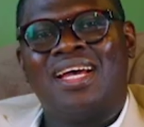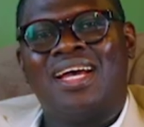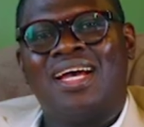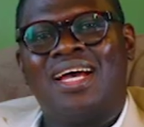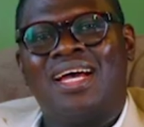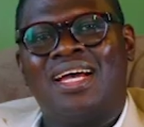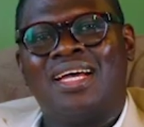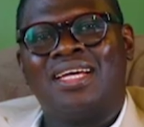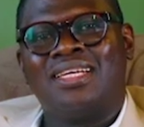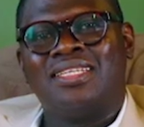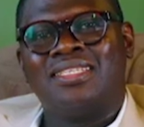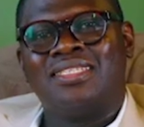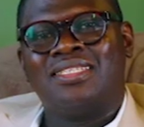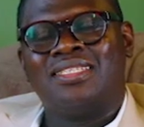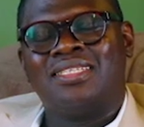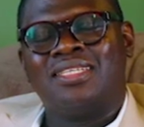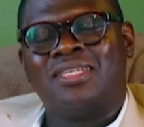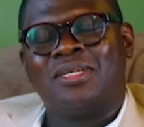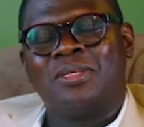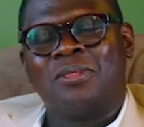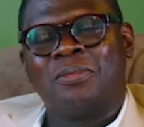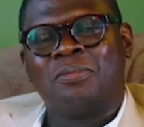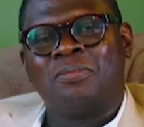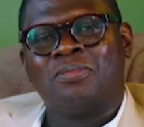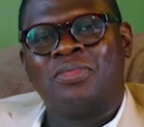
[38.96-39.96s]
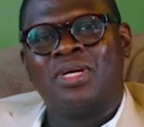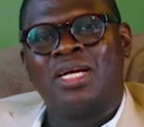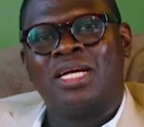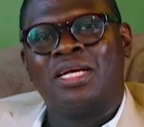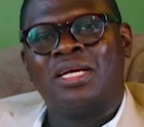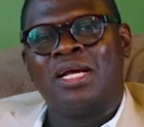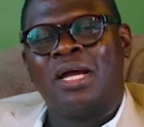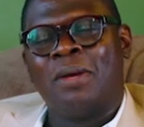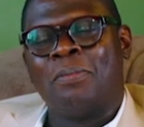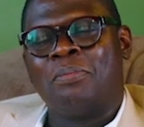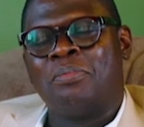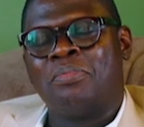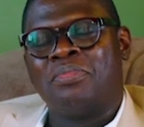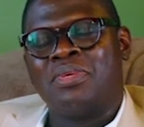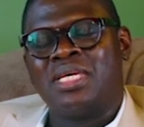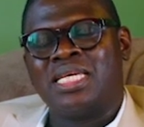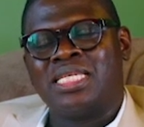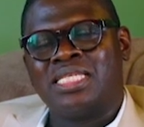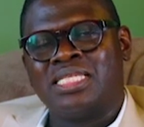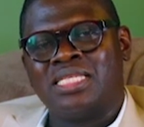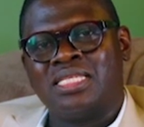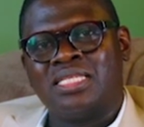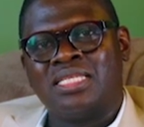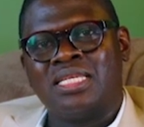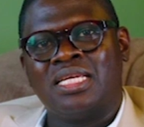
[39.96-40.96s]
and
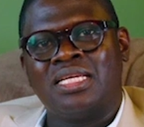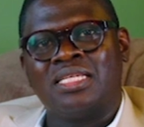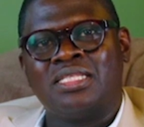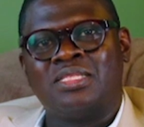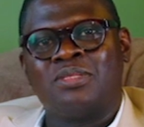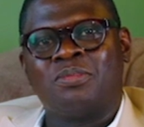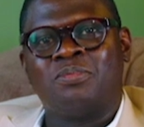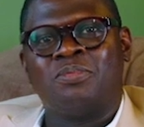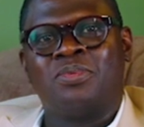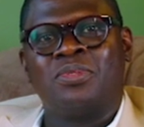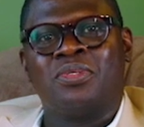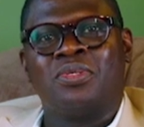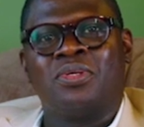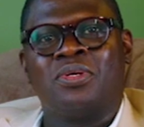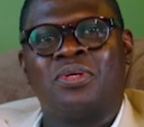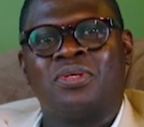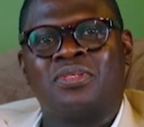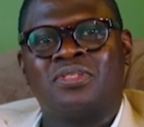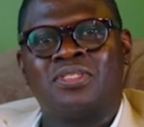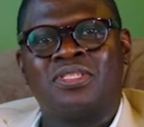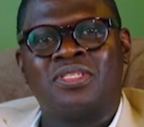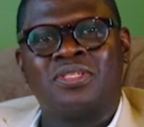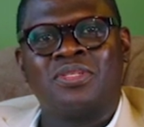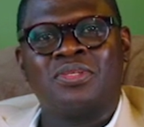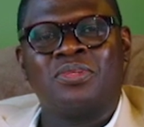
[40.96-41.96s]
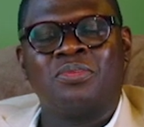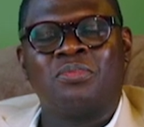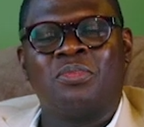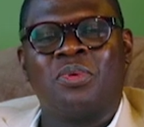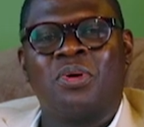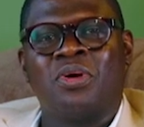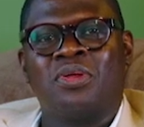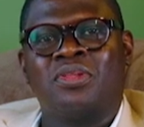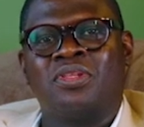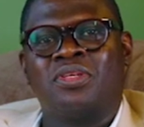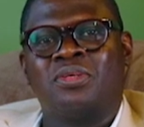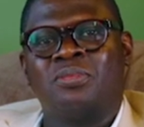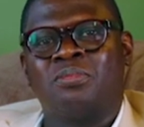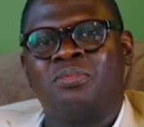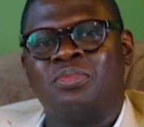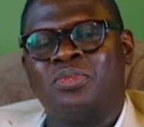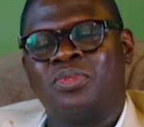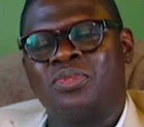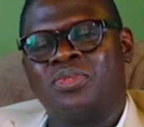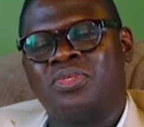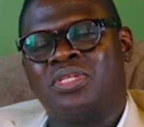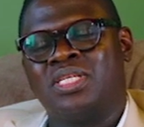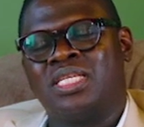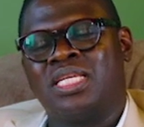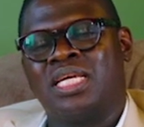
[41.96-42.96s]
amazing entrepreneur, single mother,
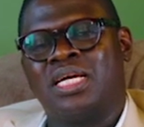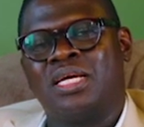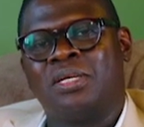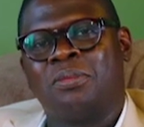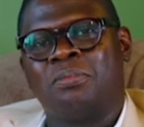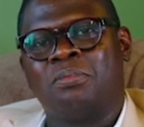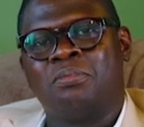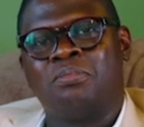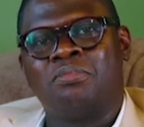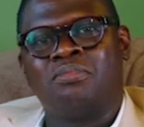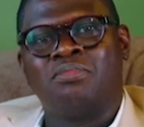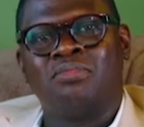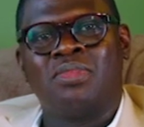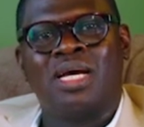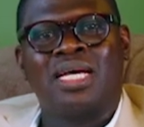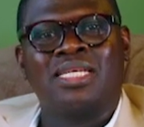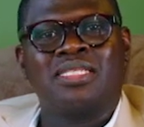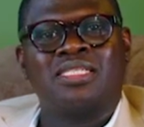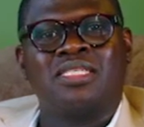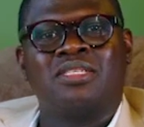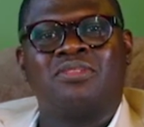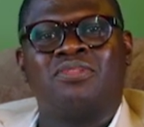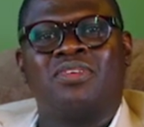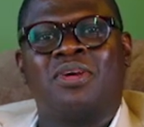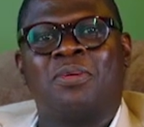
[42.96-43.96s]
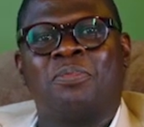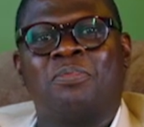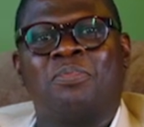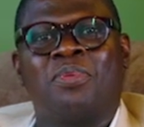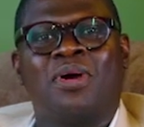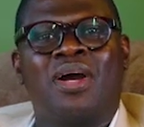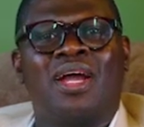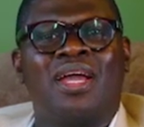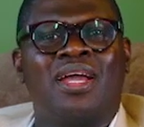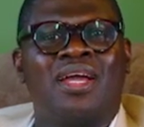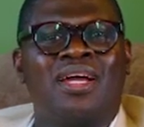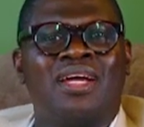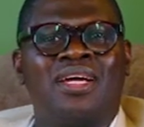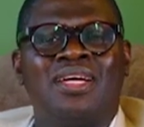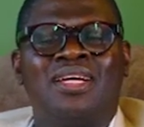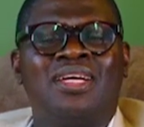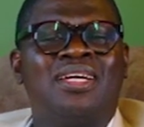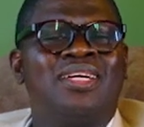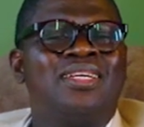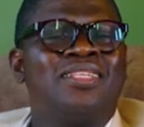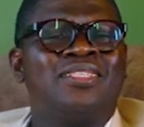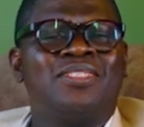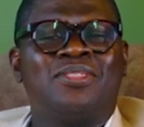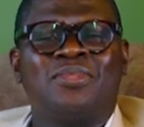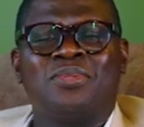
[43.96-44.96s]
building a massive empire.
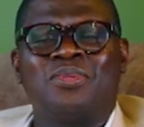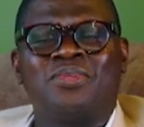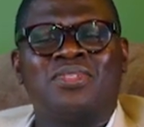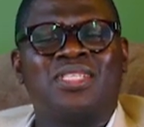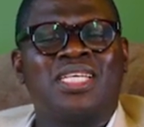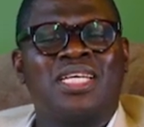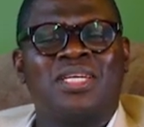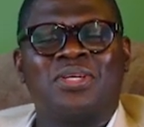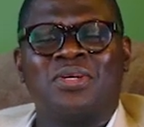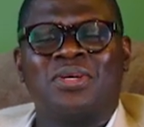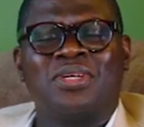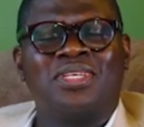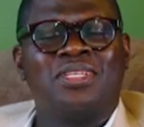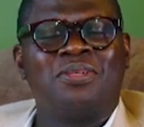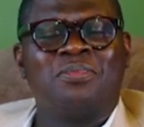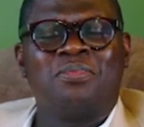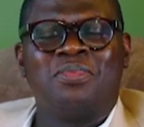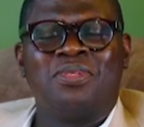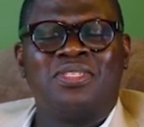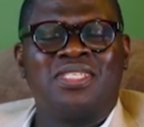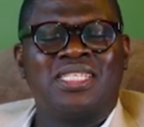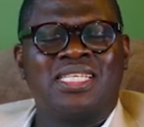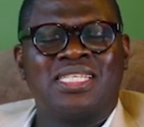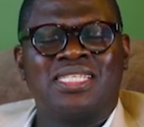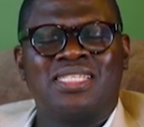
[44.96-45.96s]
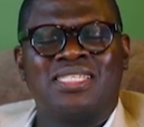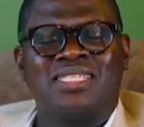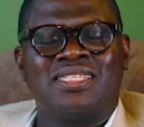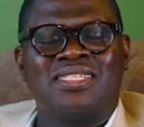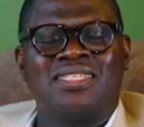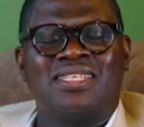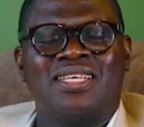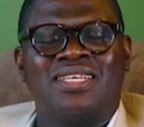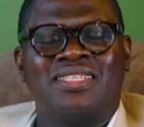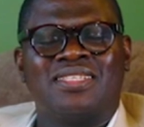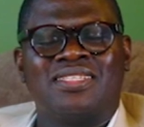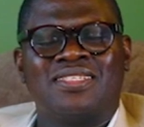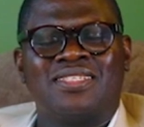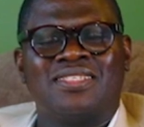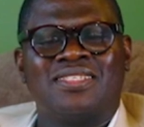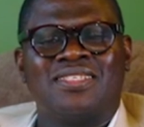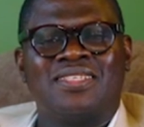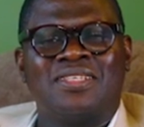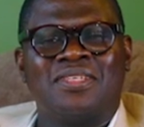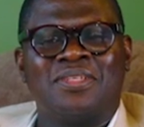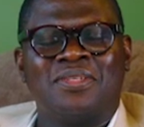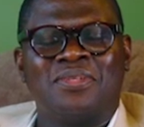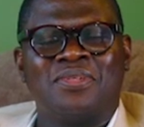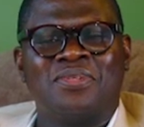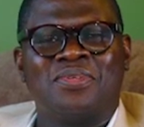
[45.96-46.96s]
She will tell you other businesses that she's
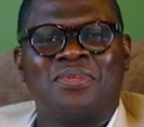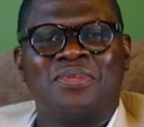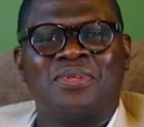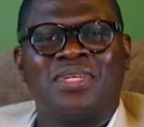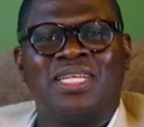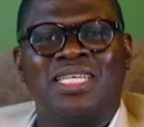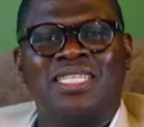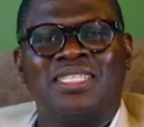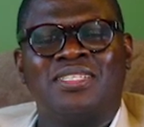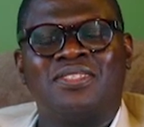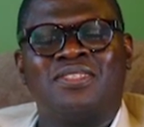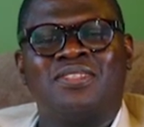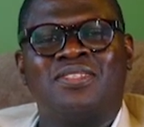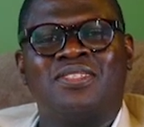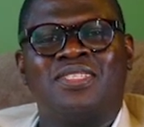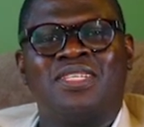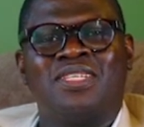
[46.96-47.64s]
into. Ladies and